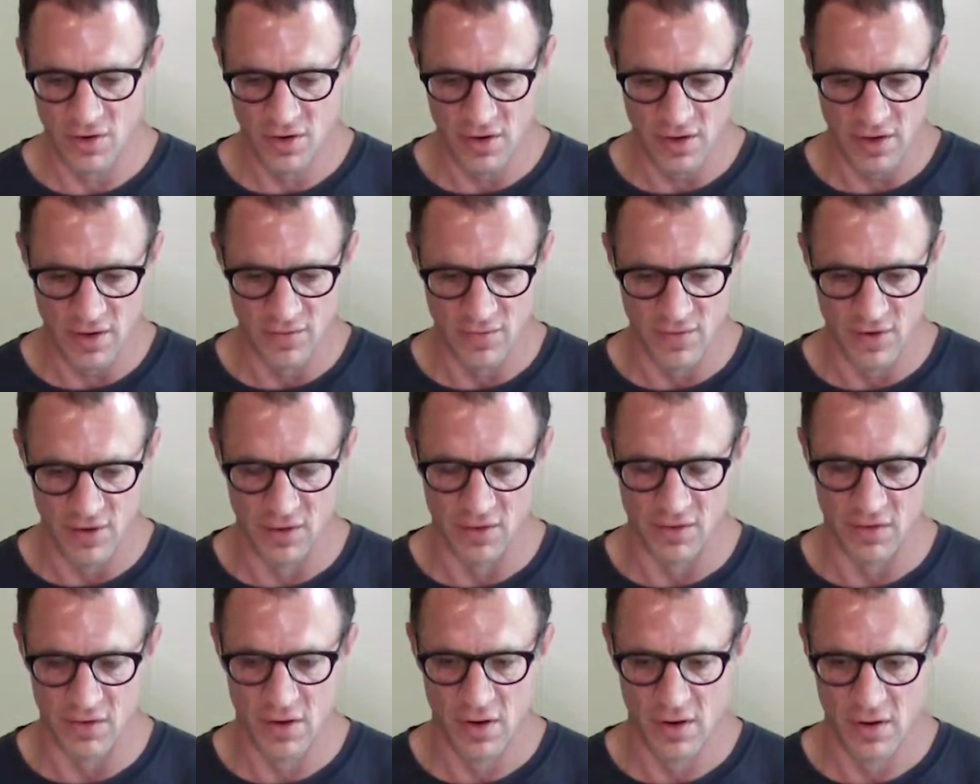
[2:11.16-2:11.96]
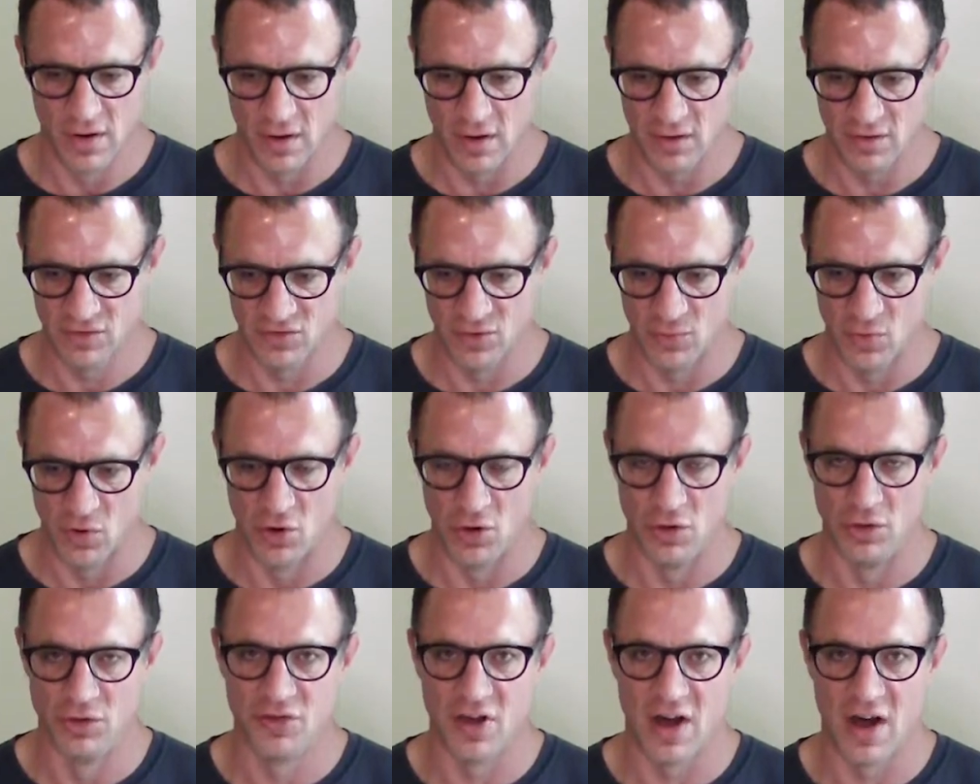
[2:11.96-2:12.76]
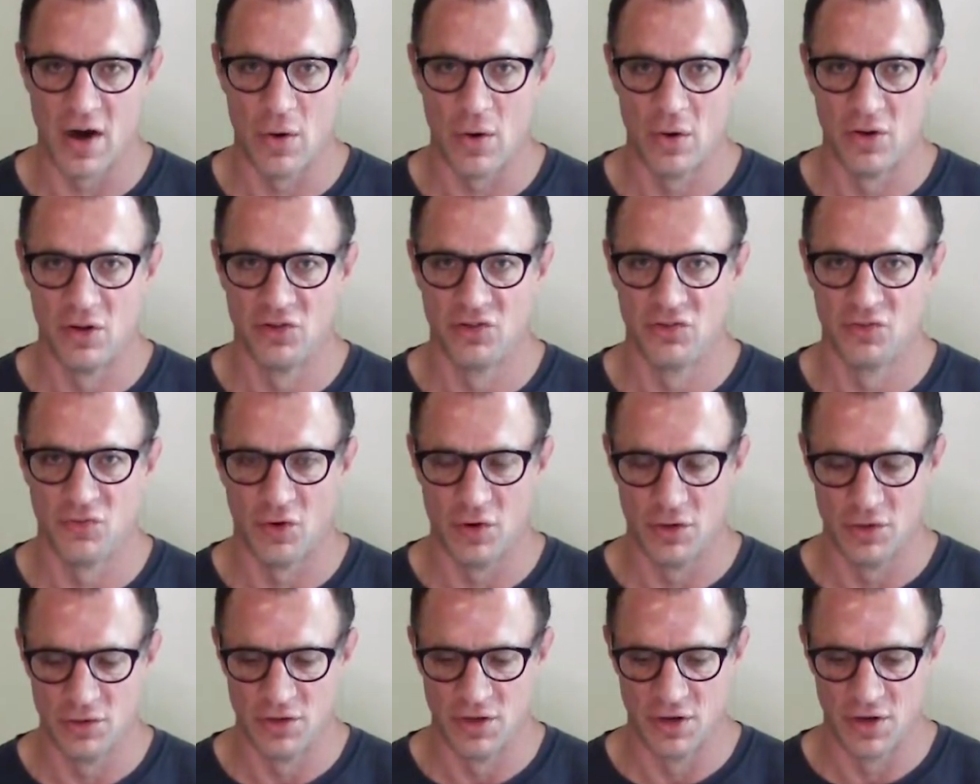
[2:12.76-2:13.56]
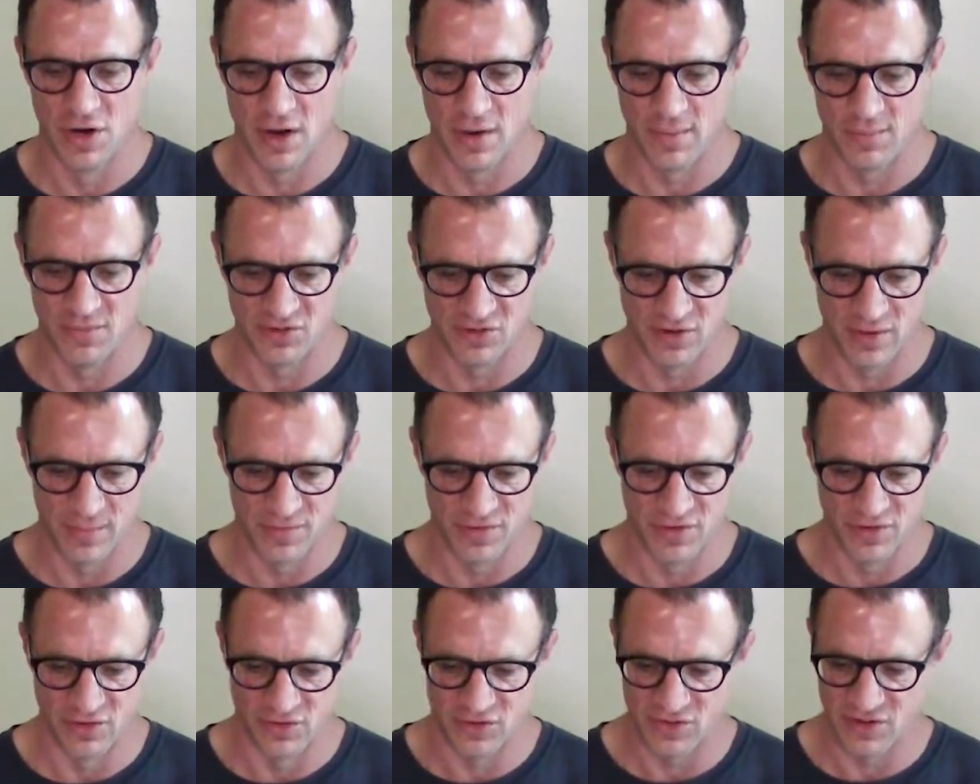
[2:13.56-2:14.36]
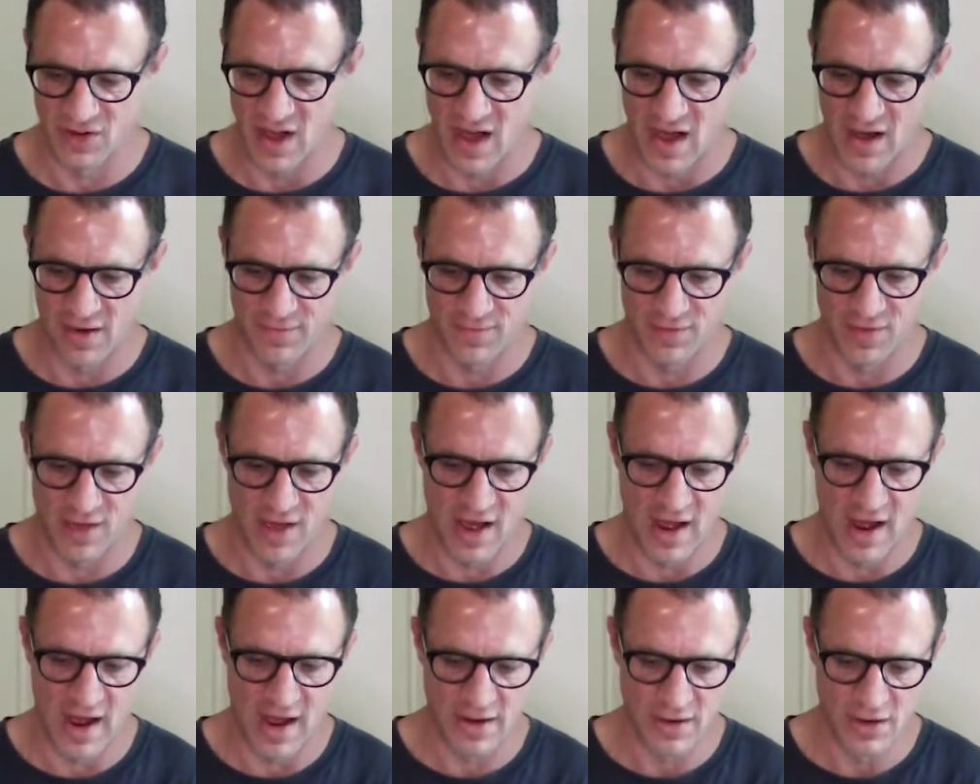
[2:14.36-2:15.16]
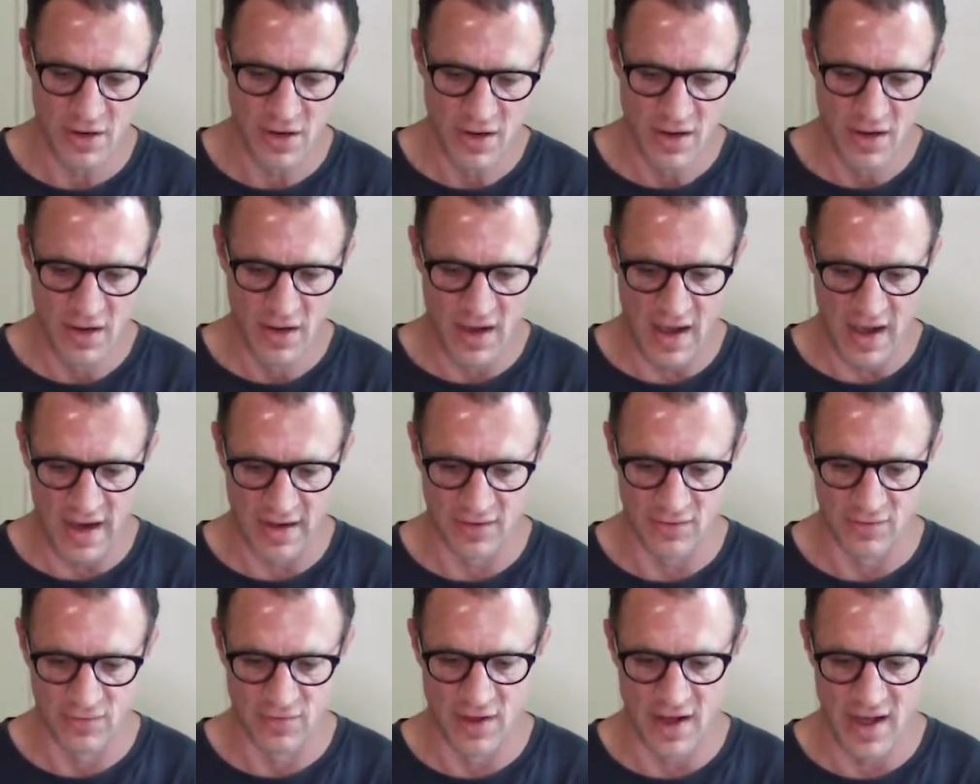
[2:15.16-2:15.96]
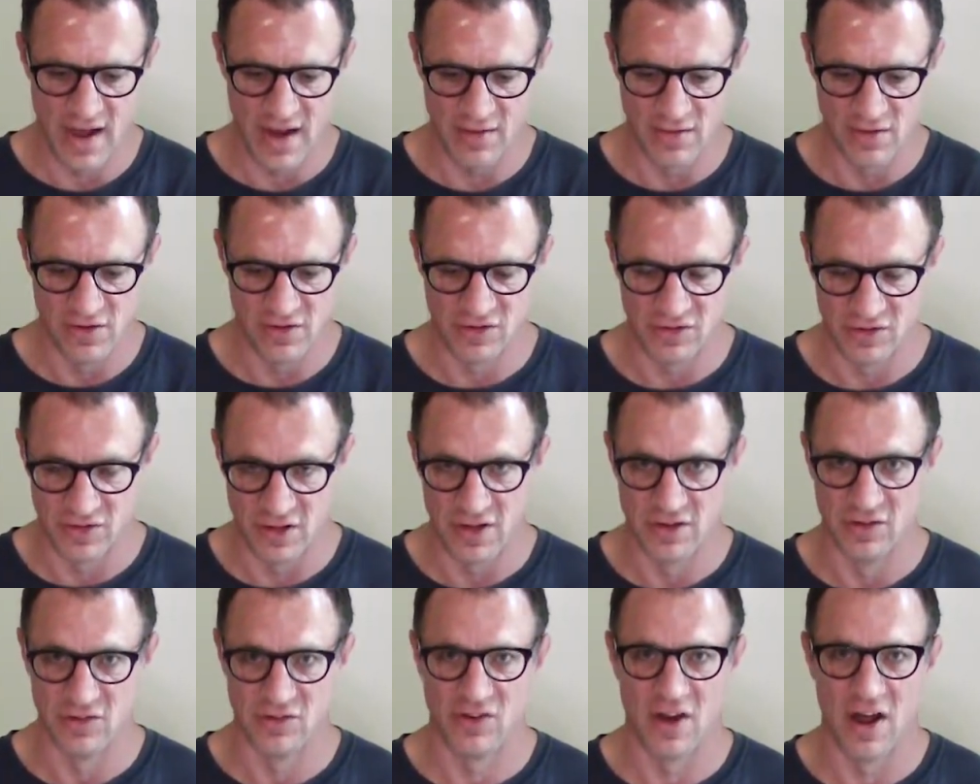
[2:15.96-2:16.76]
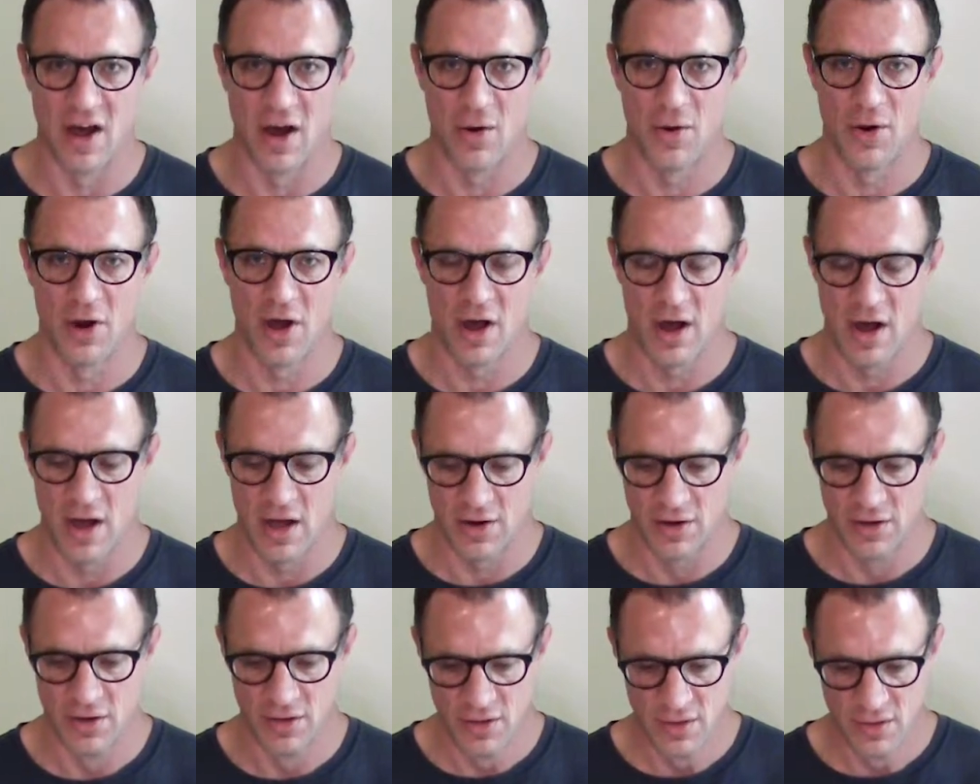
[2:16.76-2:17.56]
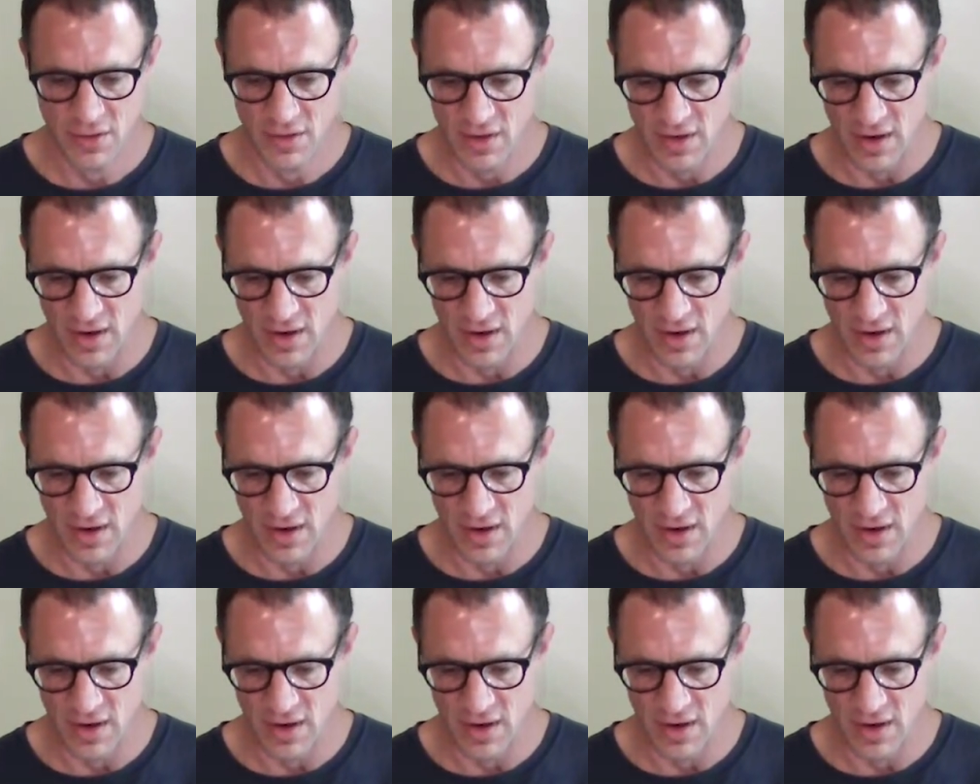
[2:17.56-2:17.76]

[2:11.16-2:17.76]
even some old towels folded up, something soft that I can lie these things down on.